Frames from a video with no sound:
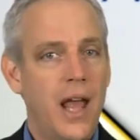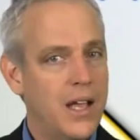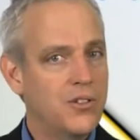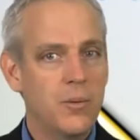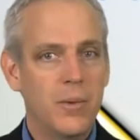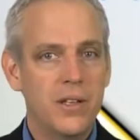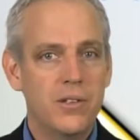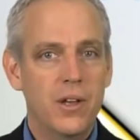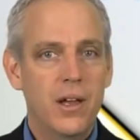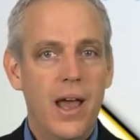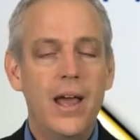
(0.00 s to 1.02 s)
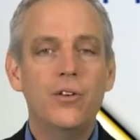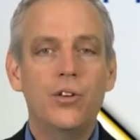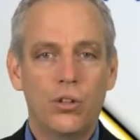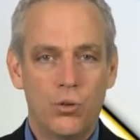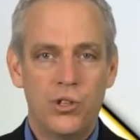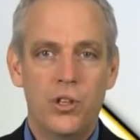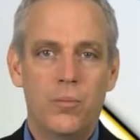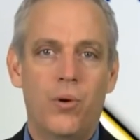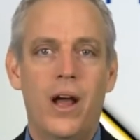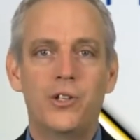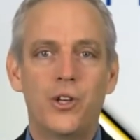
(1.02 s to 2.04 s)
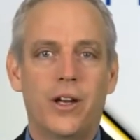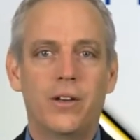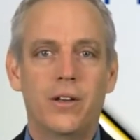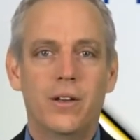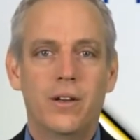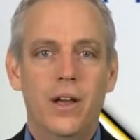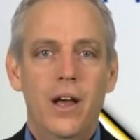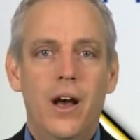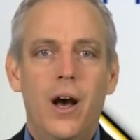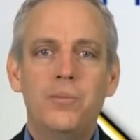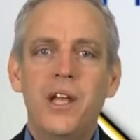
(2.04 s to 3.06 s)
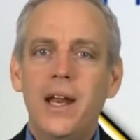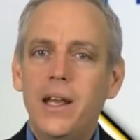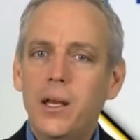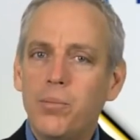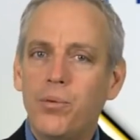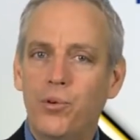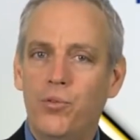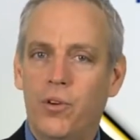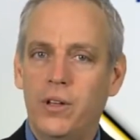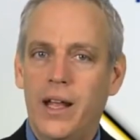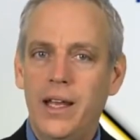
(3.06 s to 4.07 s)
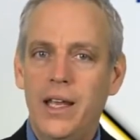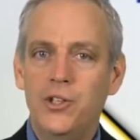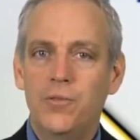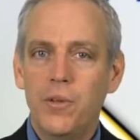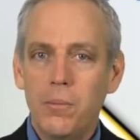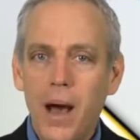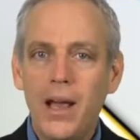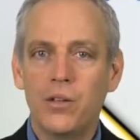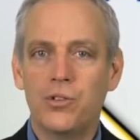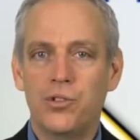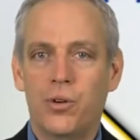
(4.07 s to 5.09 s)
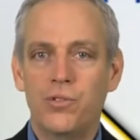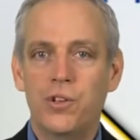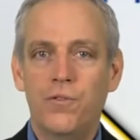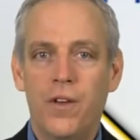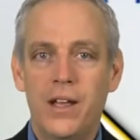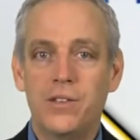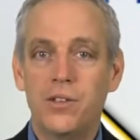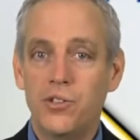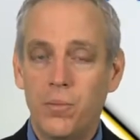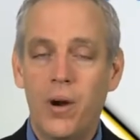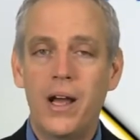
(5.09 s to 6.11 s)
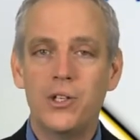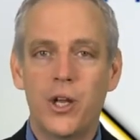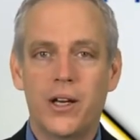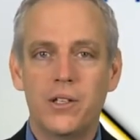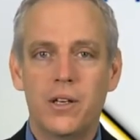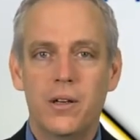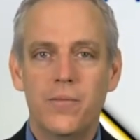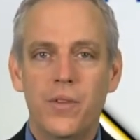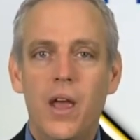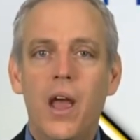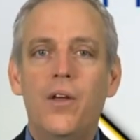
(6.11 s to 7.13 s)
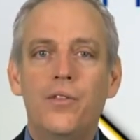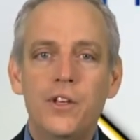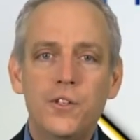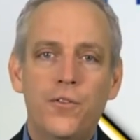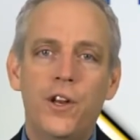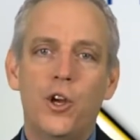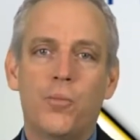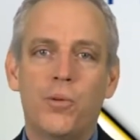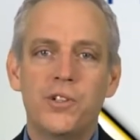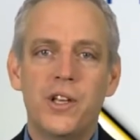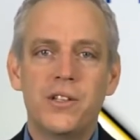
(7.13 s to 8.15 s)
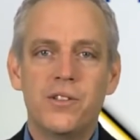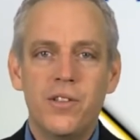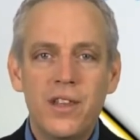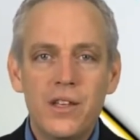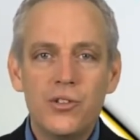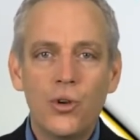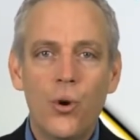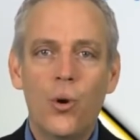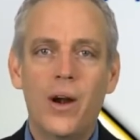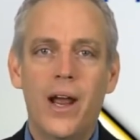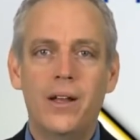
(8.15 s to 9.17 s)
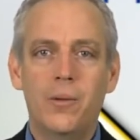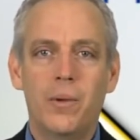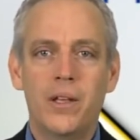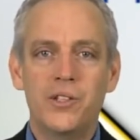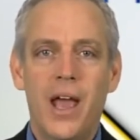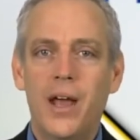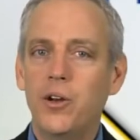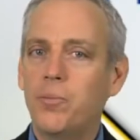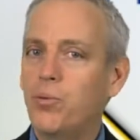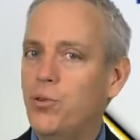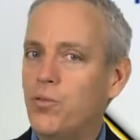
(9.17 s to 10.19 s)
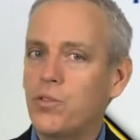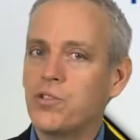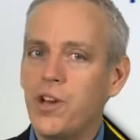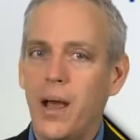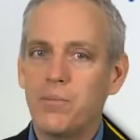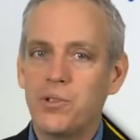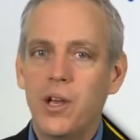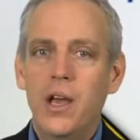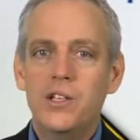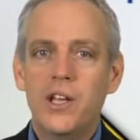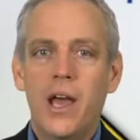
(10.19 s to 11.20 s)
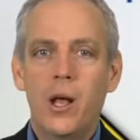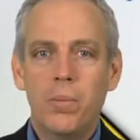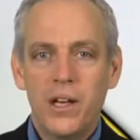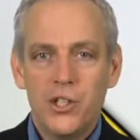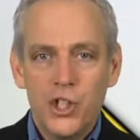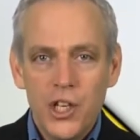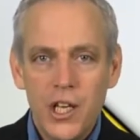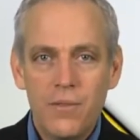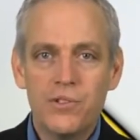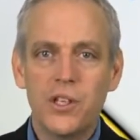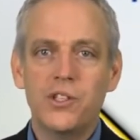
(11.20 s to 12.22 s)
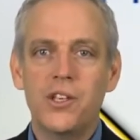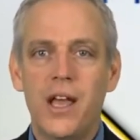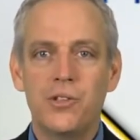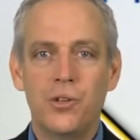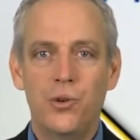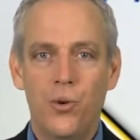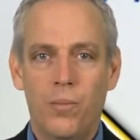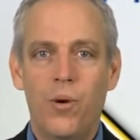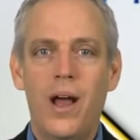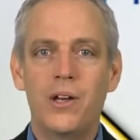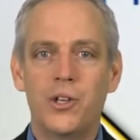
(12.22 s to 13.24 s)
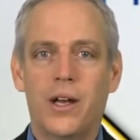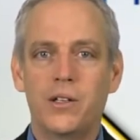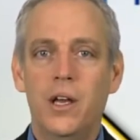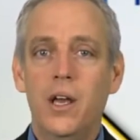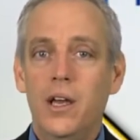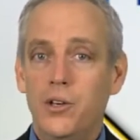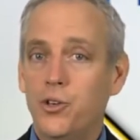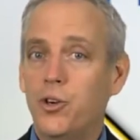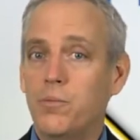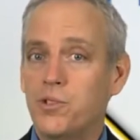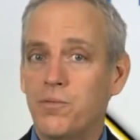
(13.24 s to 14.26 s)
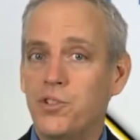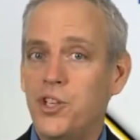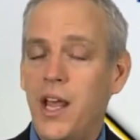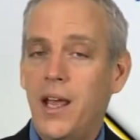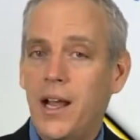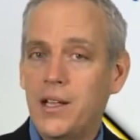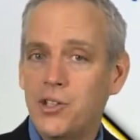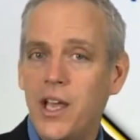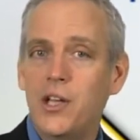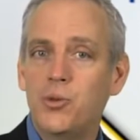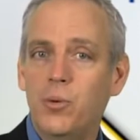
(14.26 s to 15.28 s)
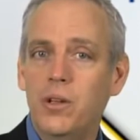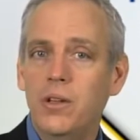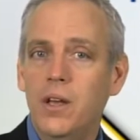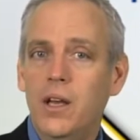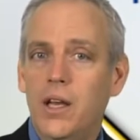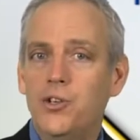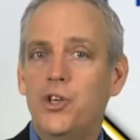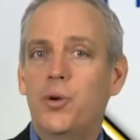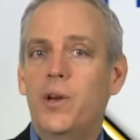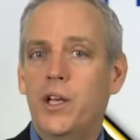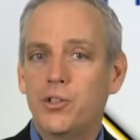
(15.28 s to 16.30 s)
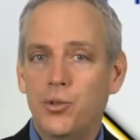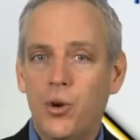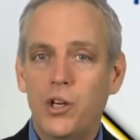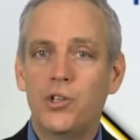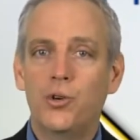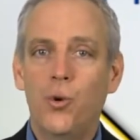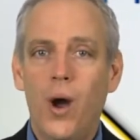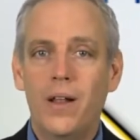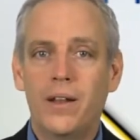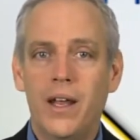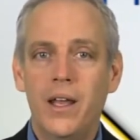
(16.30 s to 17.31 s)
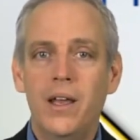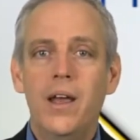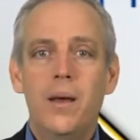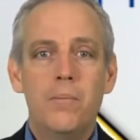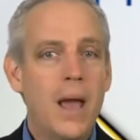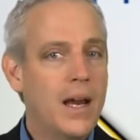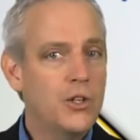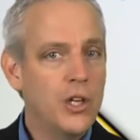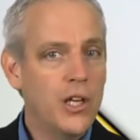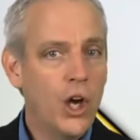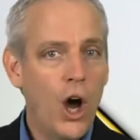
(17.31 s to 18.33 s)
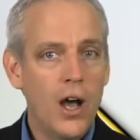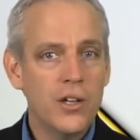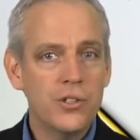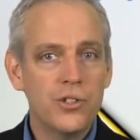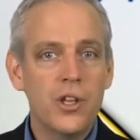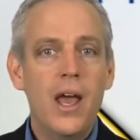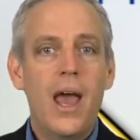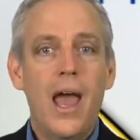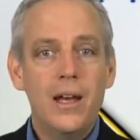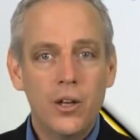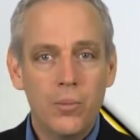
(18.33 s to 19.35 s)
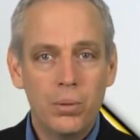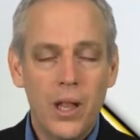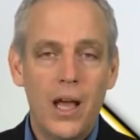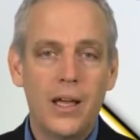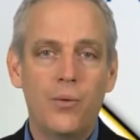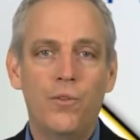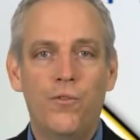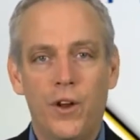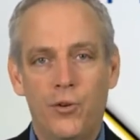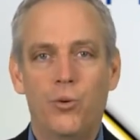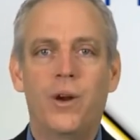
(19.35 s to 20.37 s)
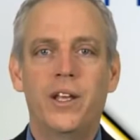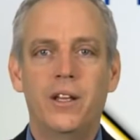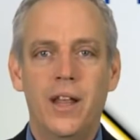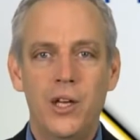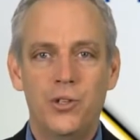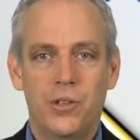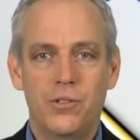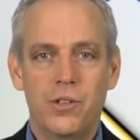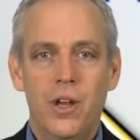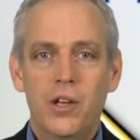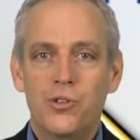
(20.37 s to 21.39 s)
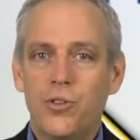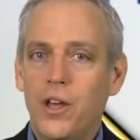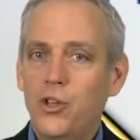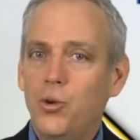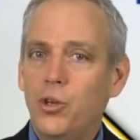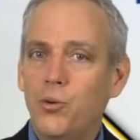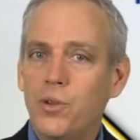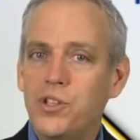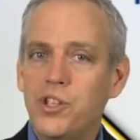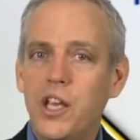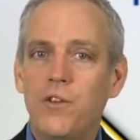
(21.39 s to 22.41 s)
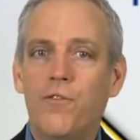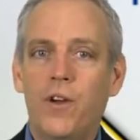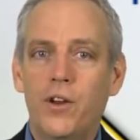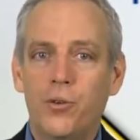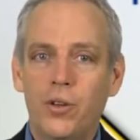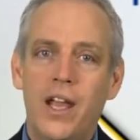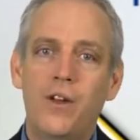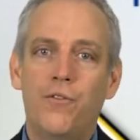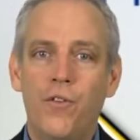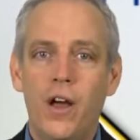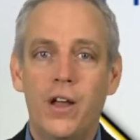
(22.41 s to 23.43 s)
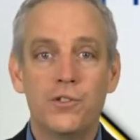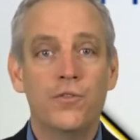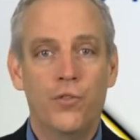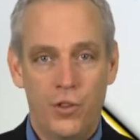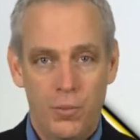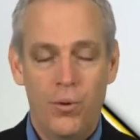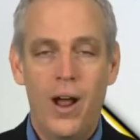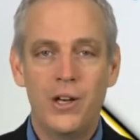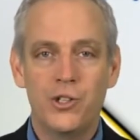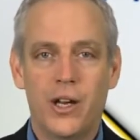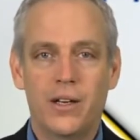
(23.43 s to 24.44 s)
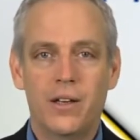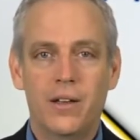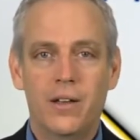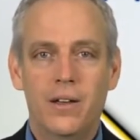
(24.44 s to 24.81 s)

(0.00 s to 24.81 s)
and estimates, and closing the project. Obtaining approval at each of the milestones advances the project. This video presents these core elements and approval steps to help achieve success in your project in terms of staying on schedule, ensuring construction quality, managing costs, and complying with federal regulations so that you can receive federal aid funds for the project.